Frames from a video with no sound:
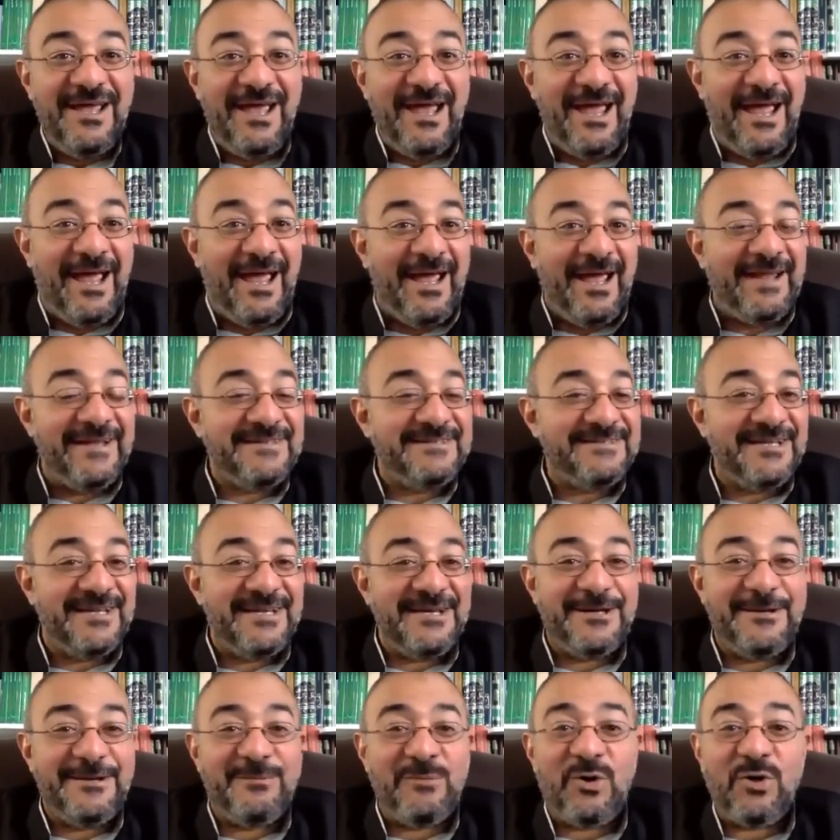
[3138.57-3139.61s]
and
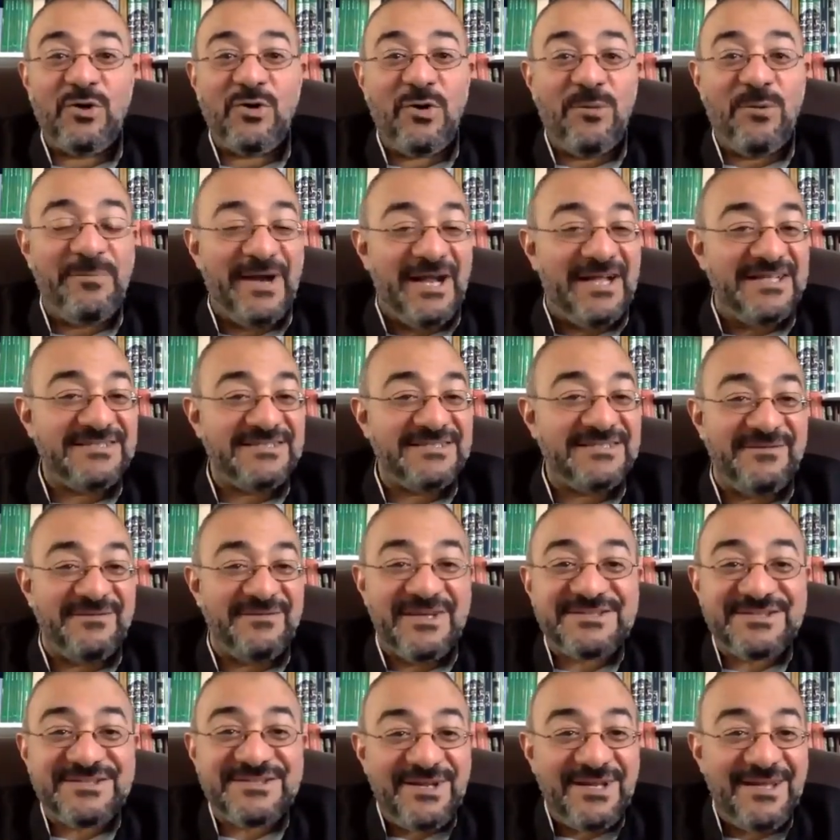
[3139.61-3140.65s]
more comprehensive
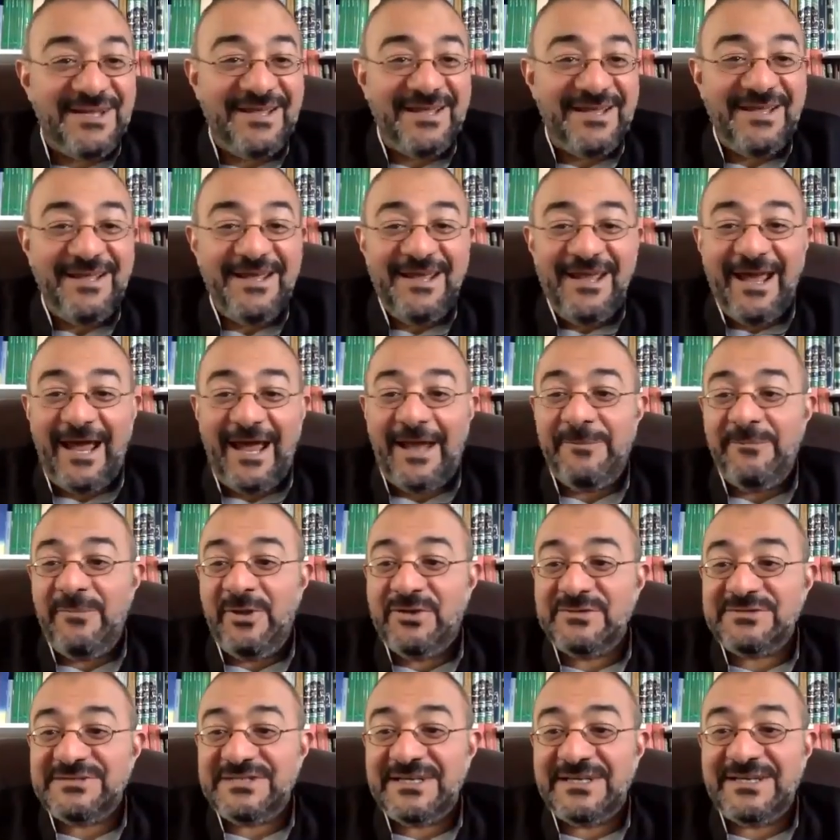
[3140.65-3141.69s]
history and
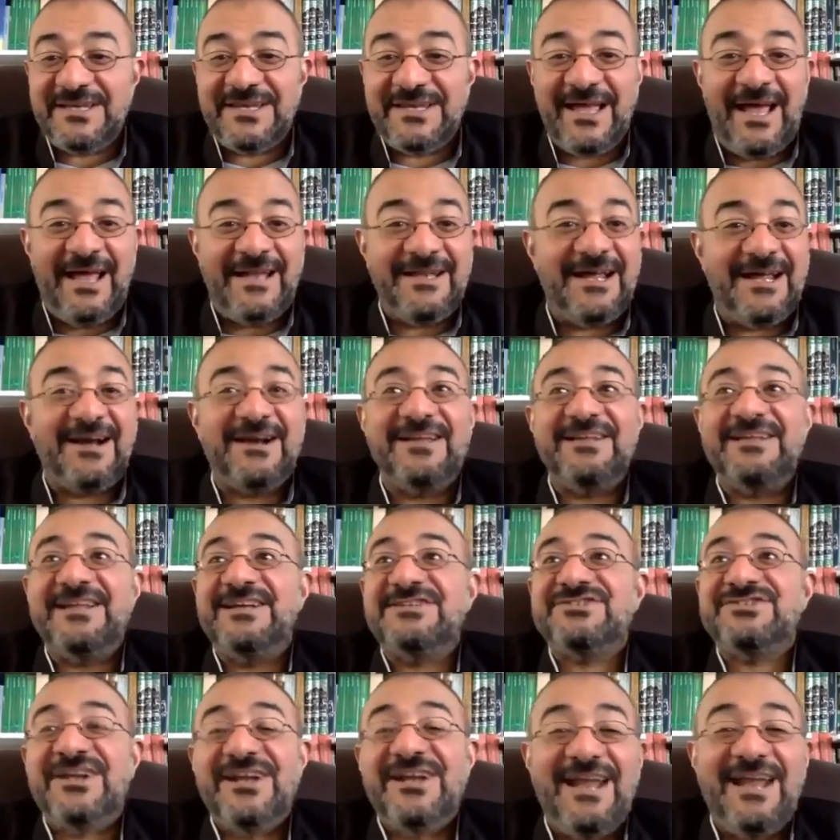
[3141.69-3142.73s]
music and
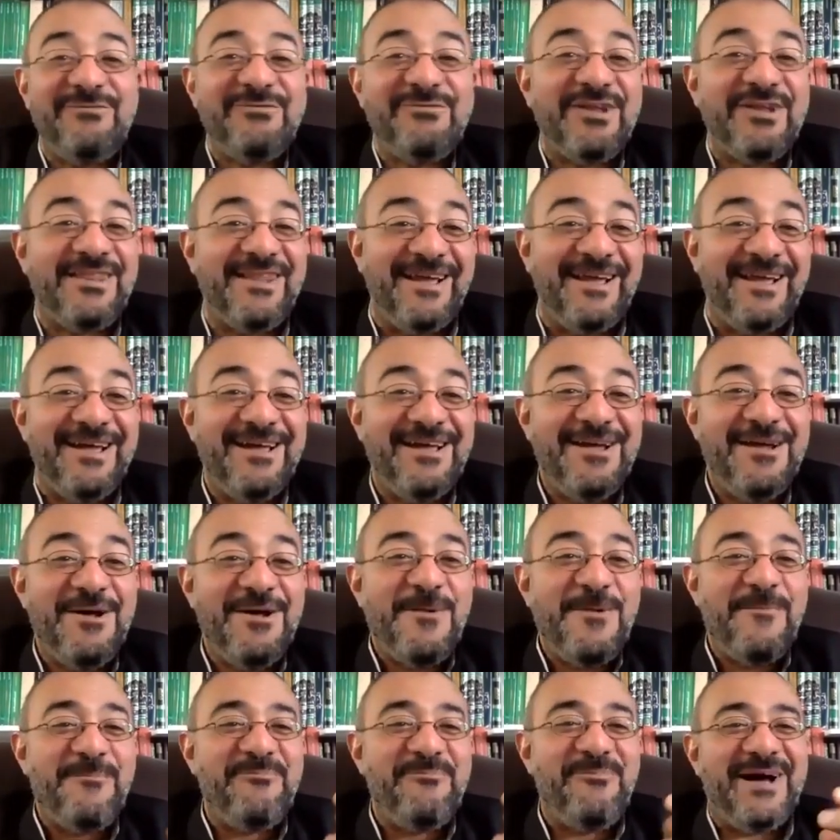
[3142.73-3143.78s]
architecture and everything.
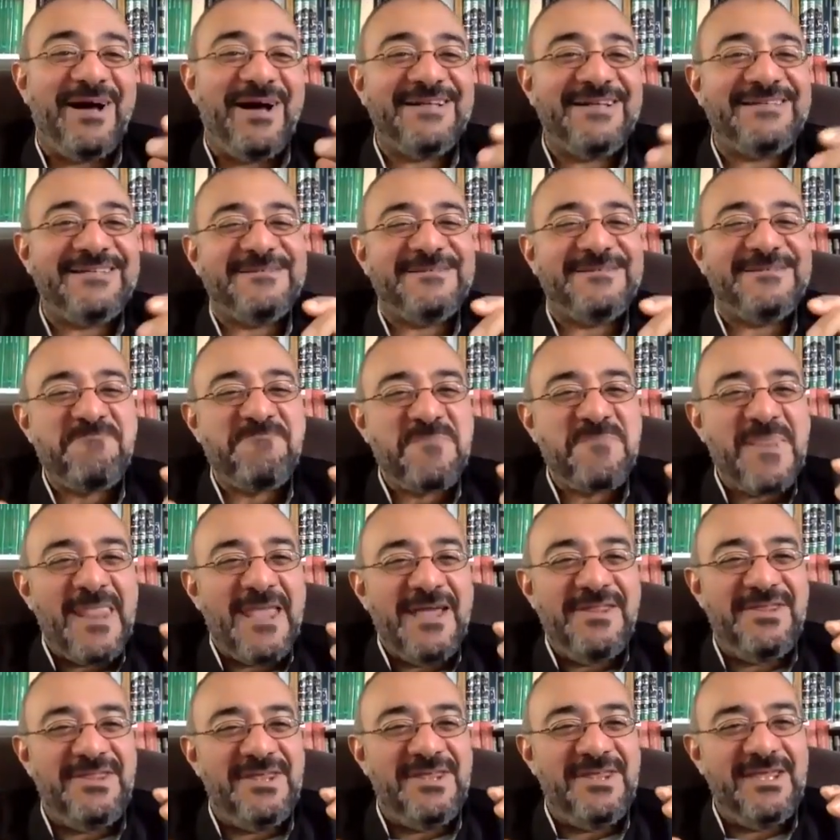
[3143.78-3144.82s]
But
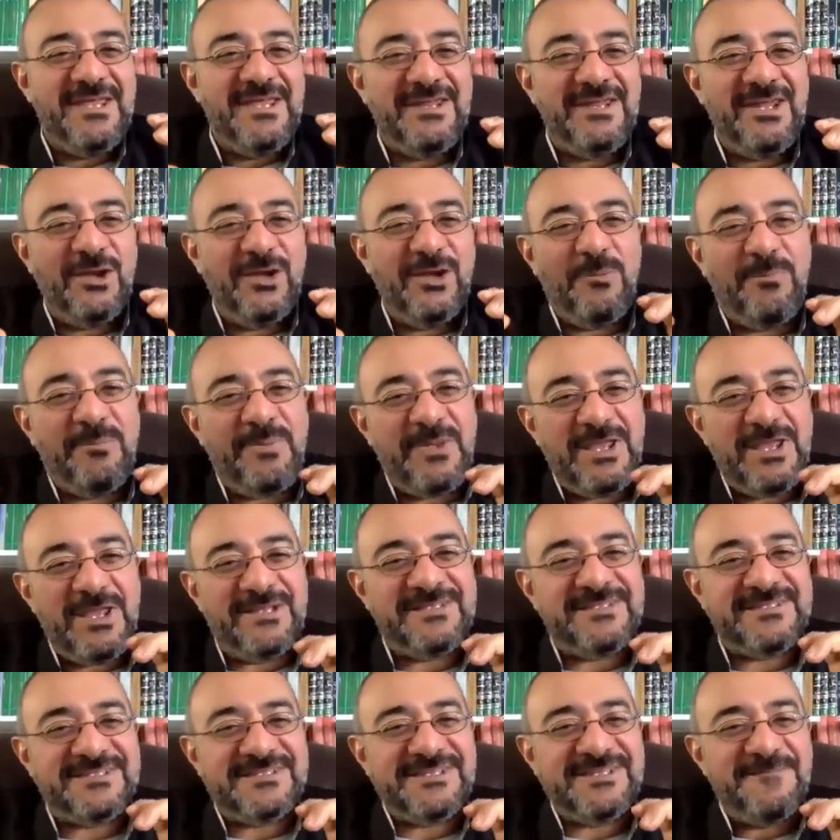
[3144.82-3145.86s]
the
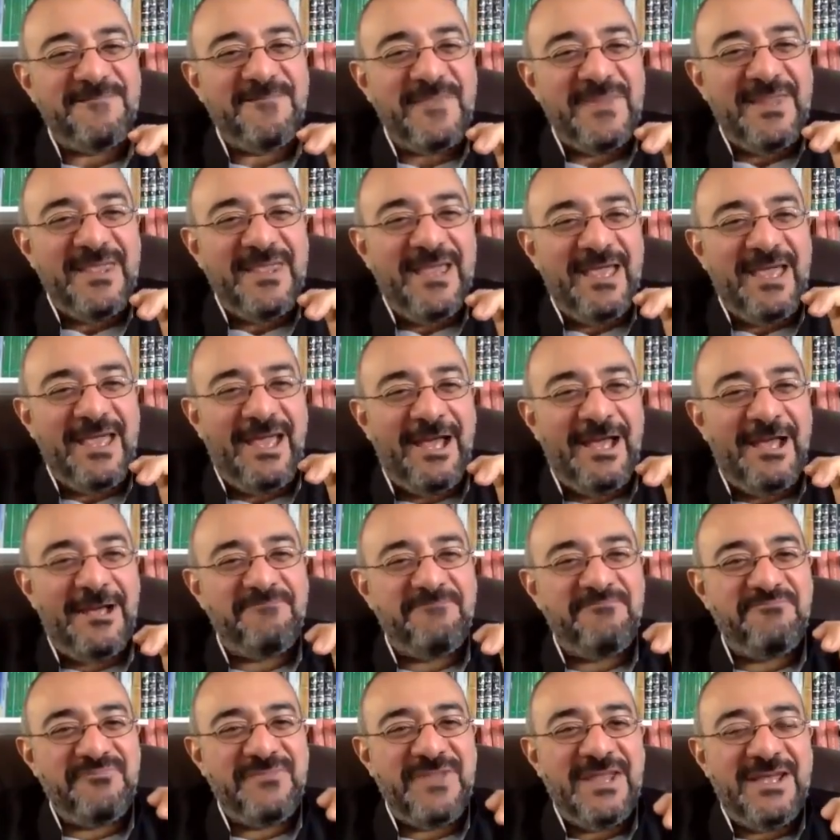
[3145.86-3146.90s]
Europeans
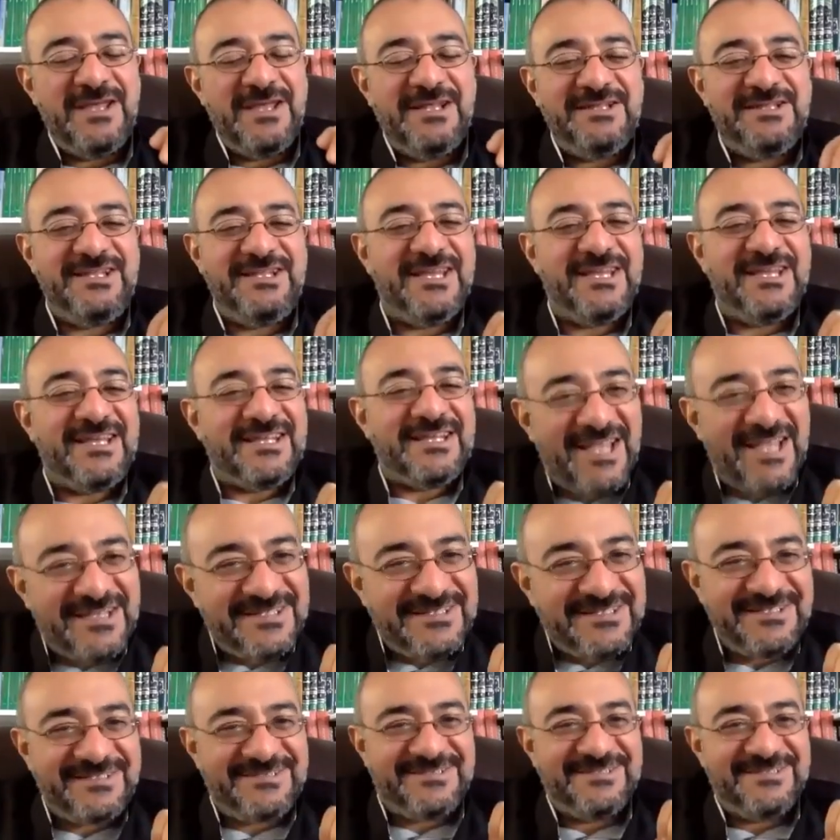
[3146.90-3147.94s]

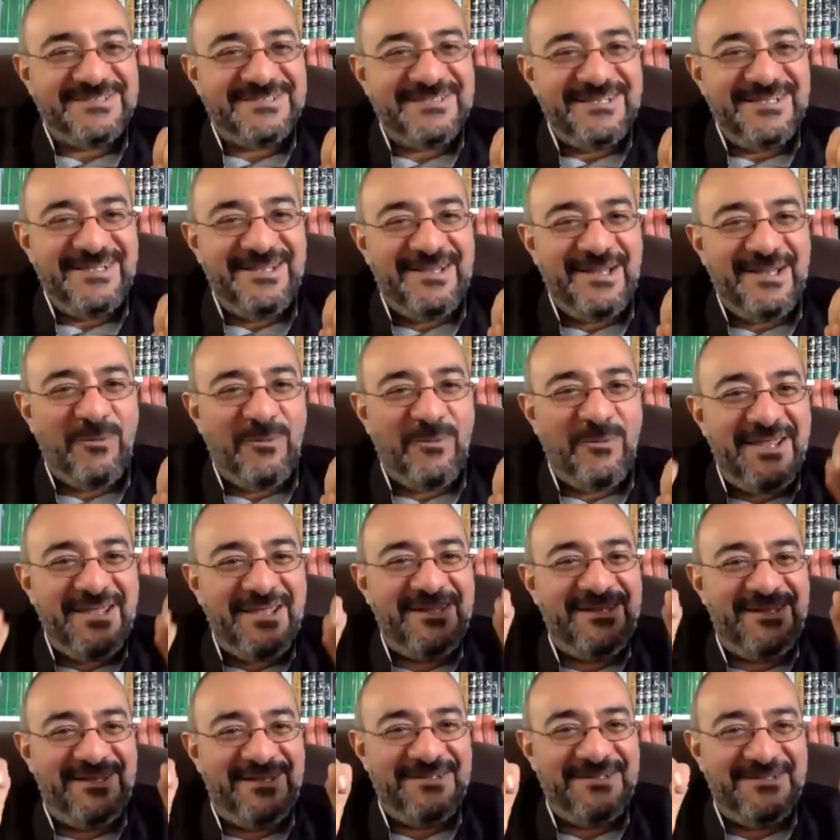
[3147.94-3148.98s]
dictated the
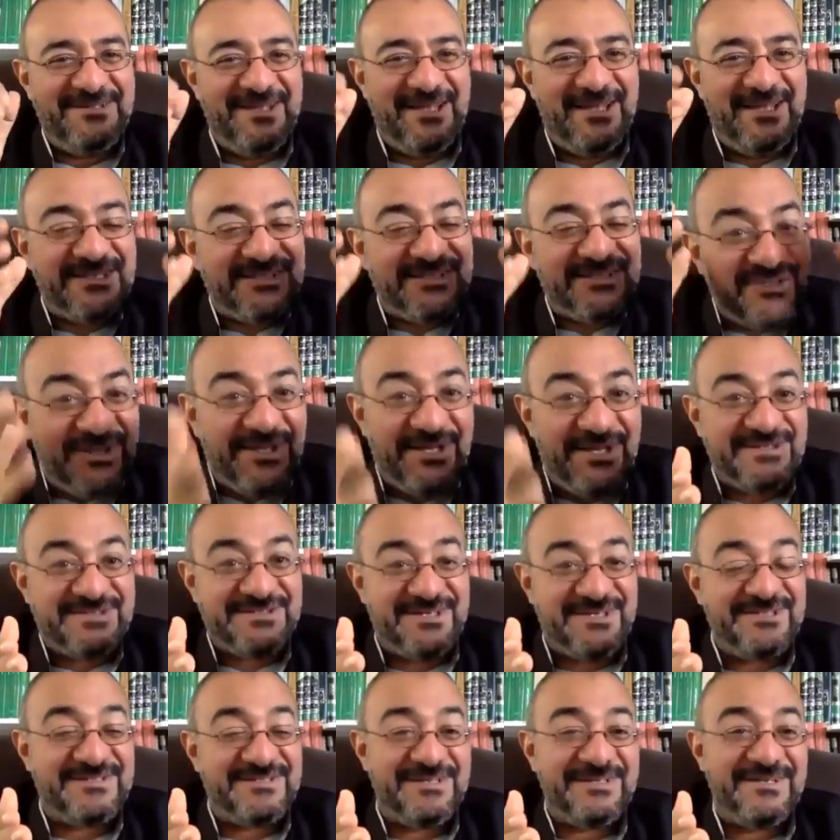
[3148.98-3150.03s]
way history is
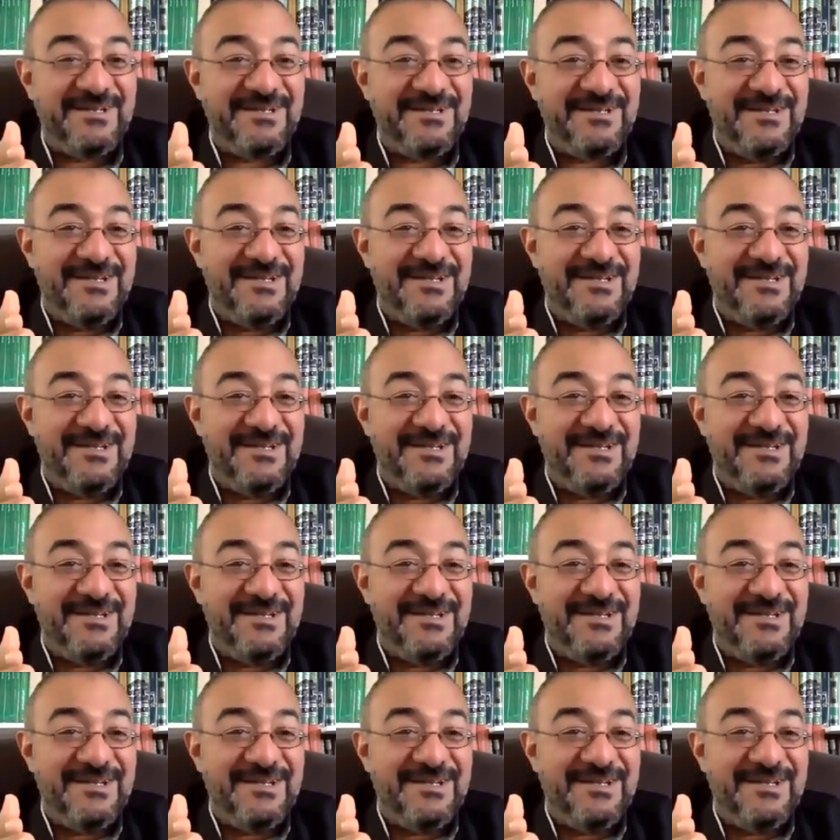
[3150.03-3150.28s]
written